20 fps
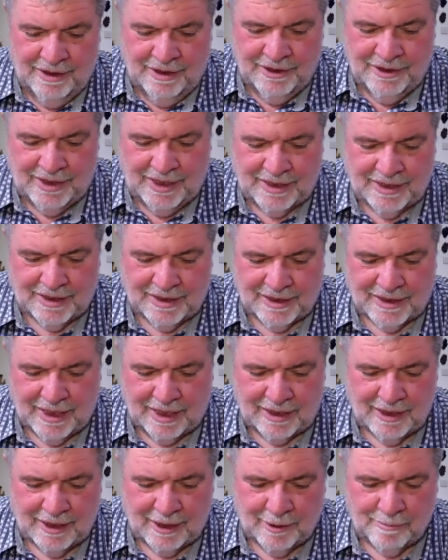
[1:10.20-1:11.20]
Jesus
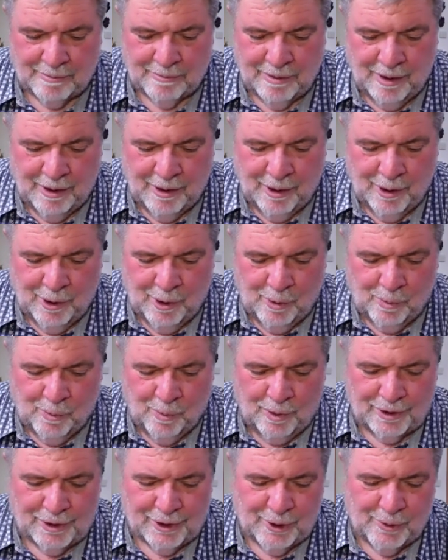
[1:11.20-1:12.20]
said to him,
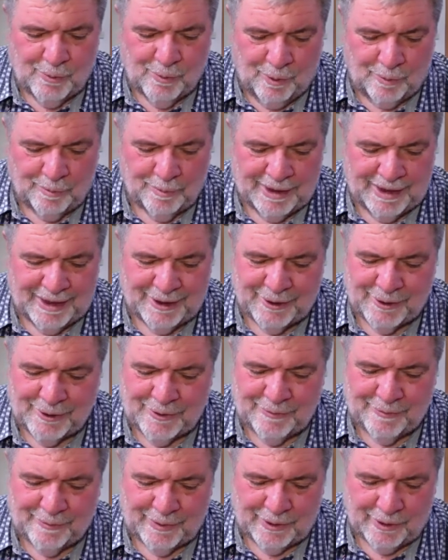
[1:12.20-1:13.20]
"What do you want me to
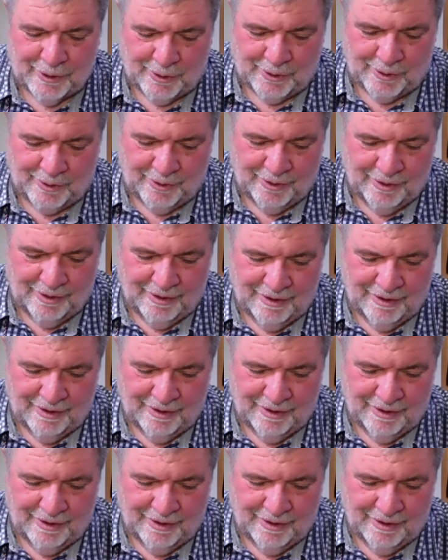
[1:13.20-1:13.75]
do for you?"